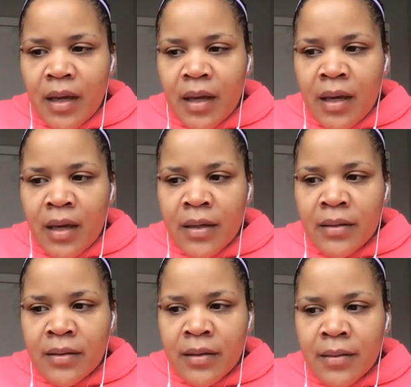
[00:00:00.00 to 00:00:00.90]

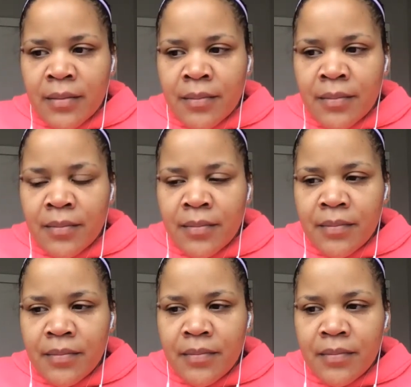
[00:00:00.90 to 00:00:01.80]
and um,
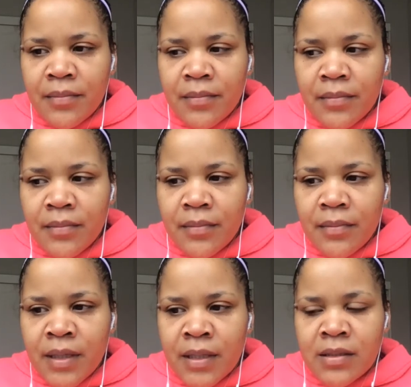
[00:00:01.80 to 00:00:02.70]

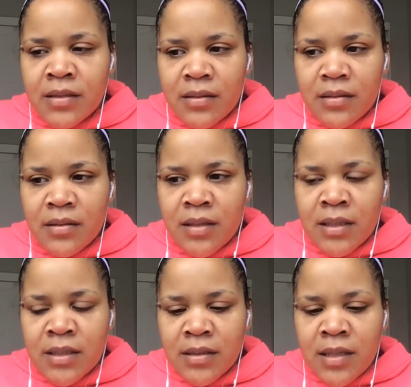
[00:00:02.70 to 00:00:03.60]
it's
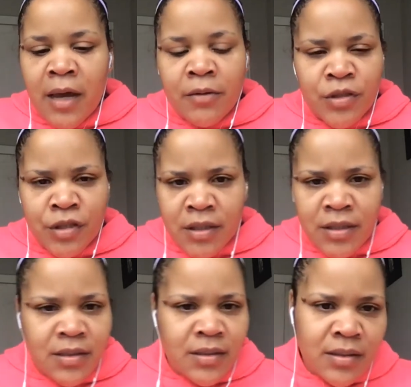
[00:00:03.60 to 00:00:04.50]
it's now
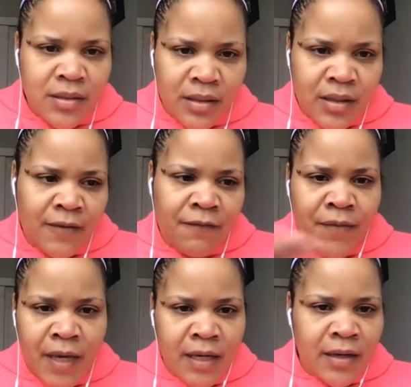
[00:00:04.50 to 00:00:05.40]
just a
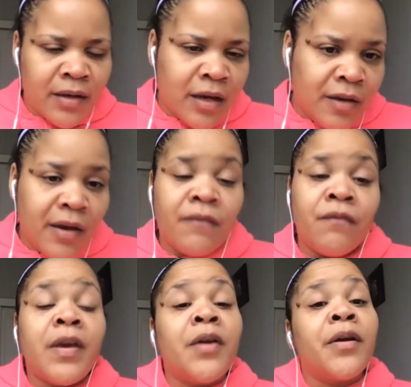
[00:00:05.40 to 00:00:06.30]
vacant, a, a,
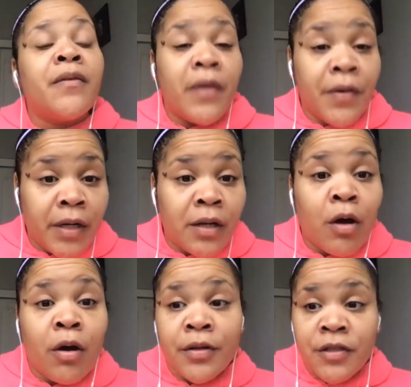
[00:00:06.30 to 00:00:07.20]
very very
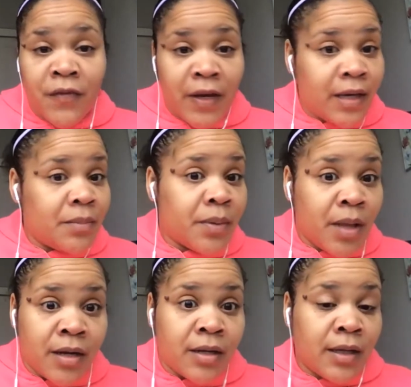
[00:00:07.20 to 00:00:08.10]
large vacant
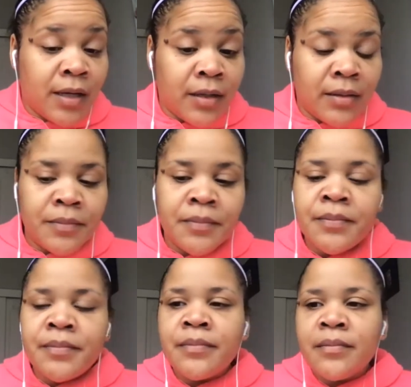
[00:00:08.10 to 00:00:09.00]
plot of land.
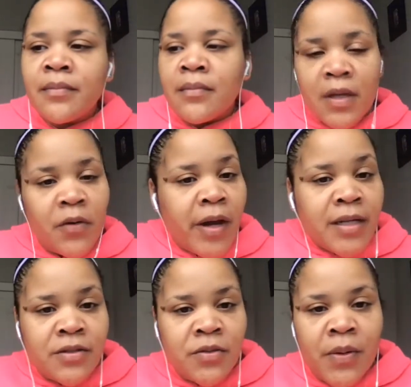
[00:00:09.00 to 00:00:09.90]

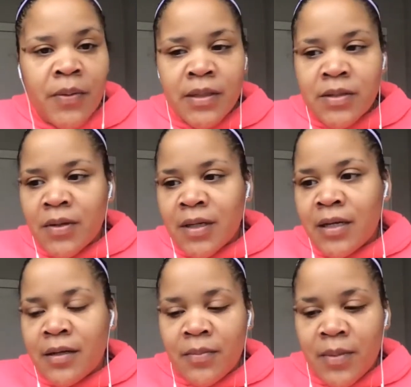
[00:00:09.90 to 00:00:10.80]
Grass is growing, so it
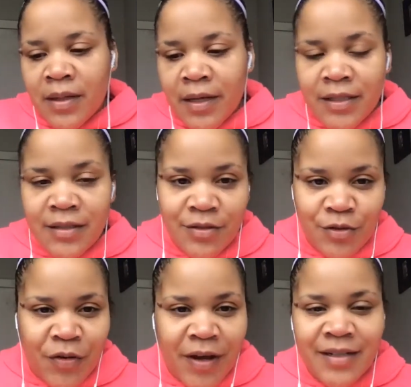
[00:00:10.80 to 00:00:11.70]
couldn't have been that
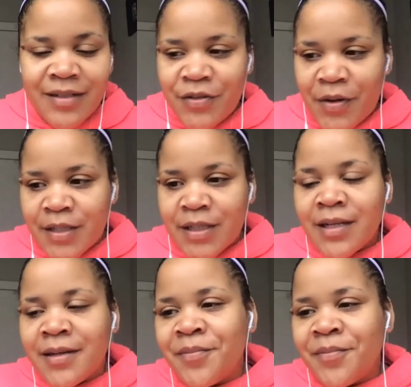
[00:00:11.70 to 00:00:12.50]
tra- tragic.